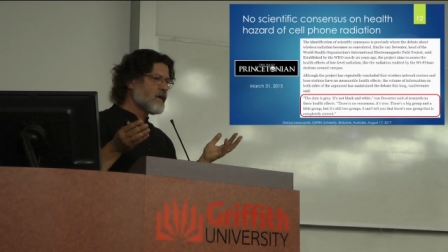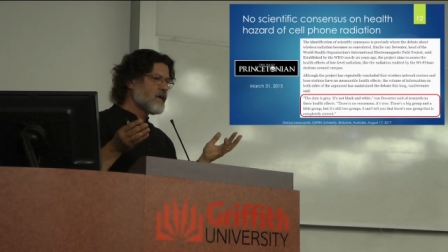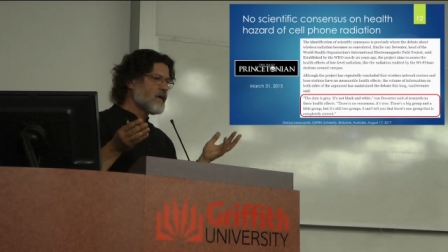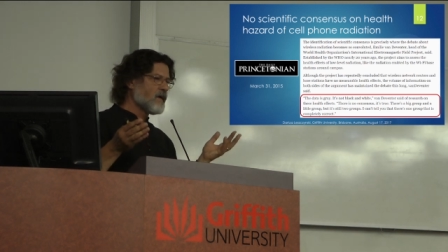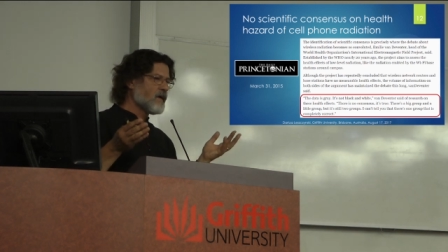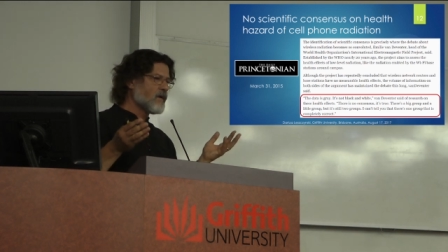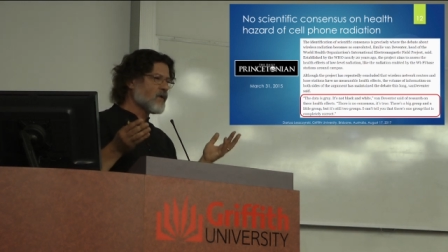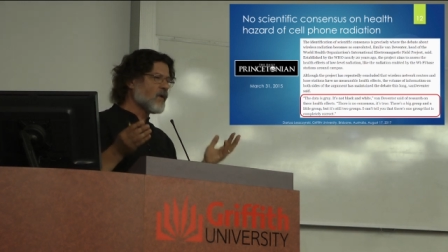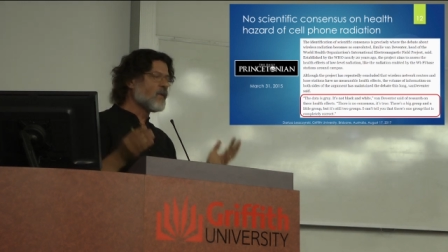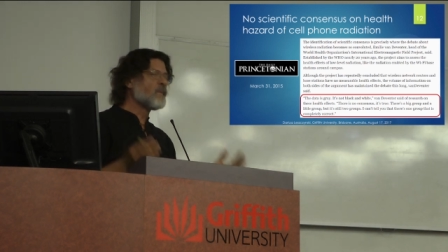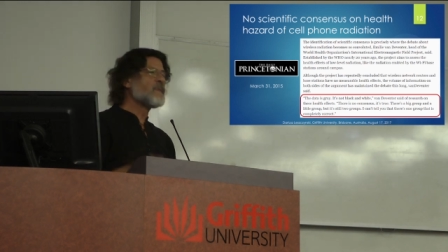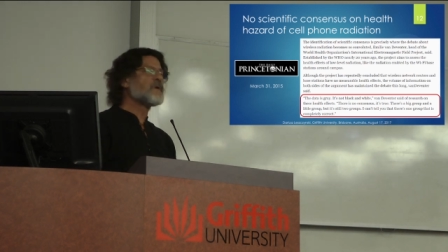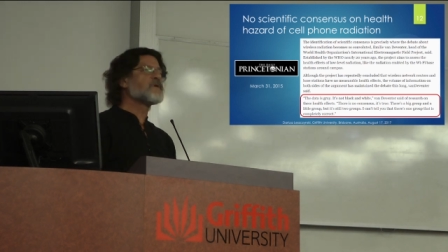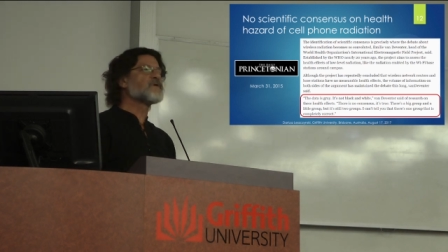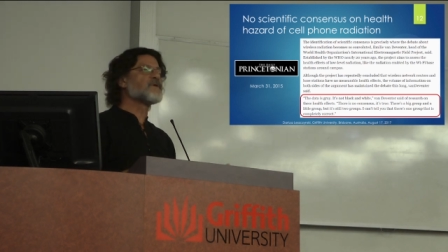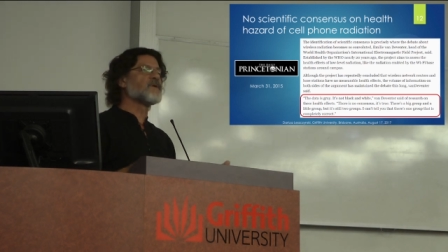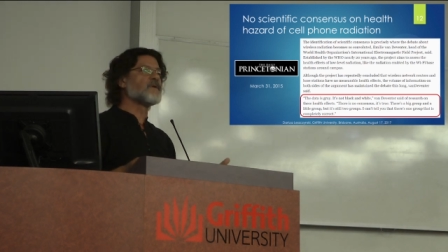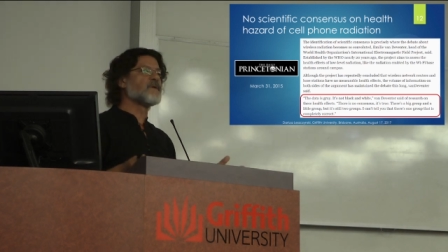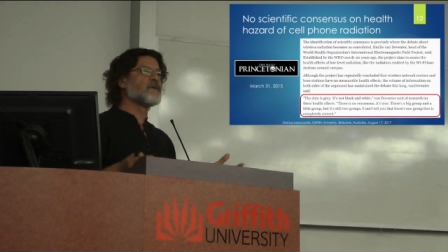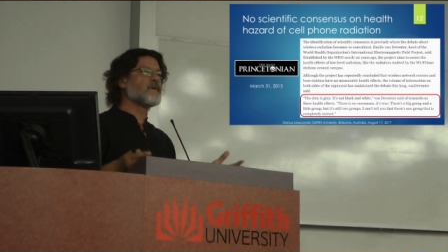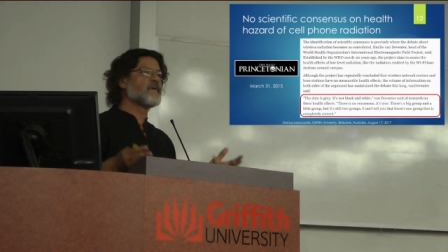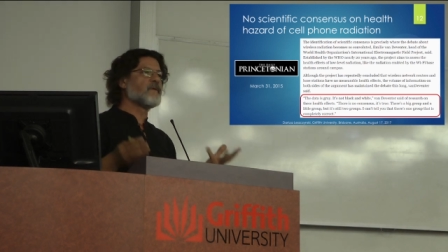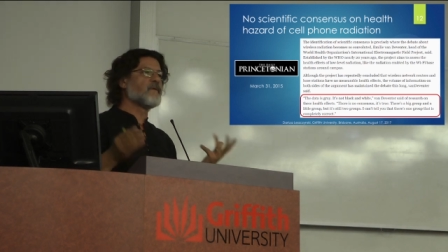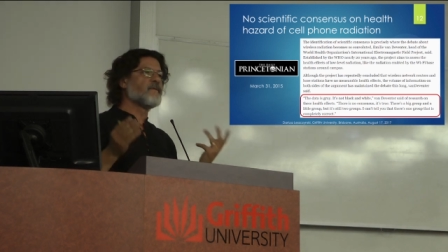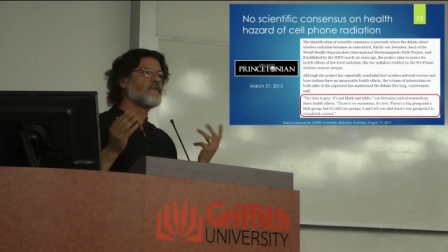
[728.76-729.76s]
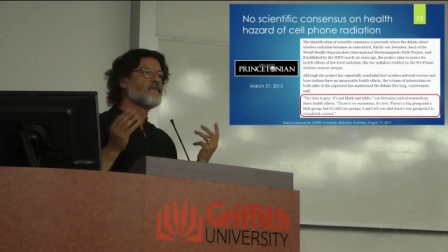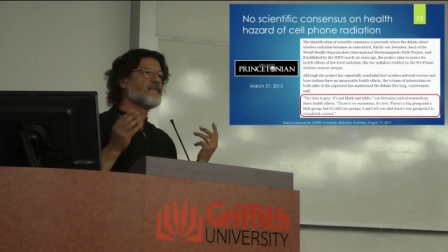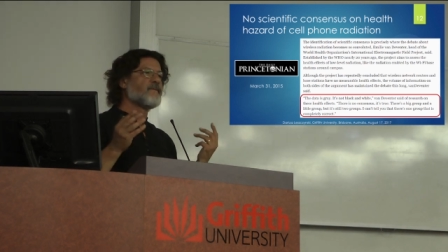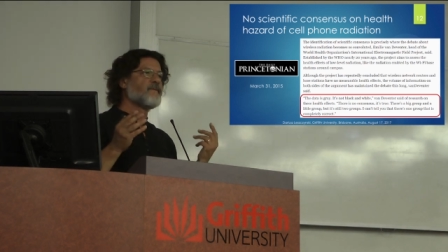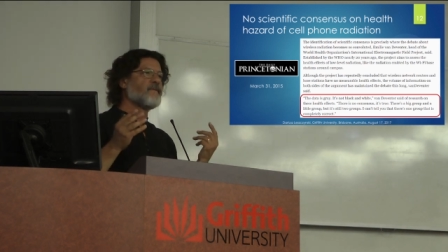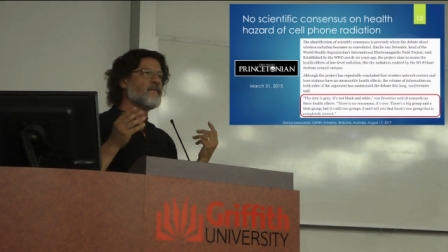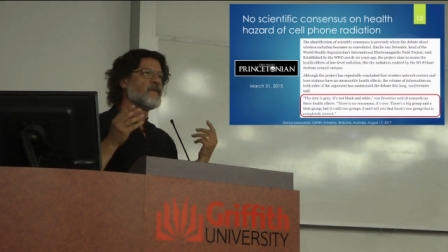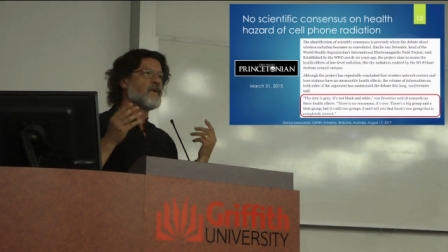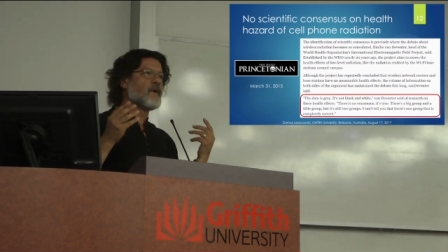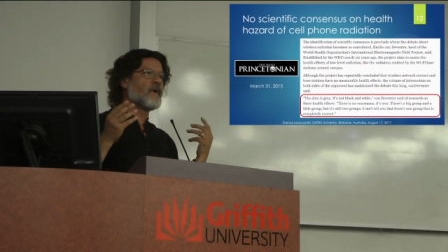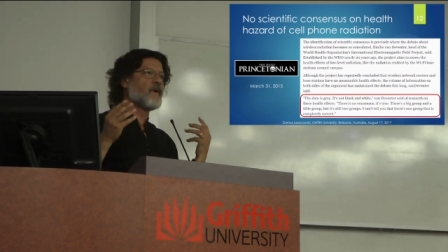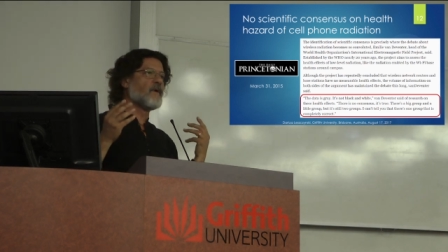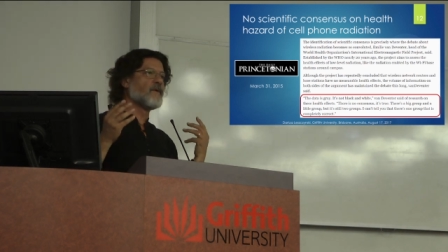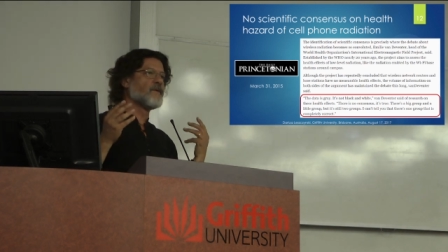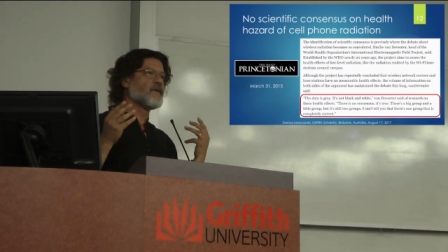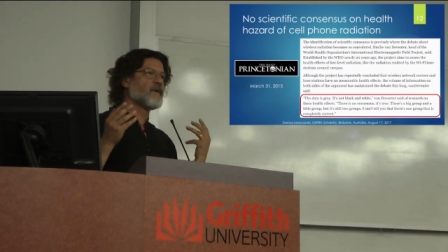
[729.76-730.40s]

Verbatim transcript: Commission on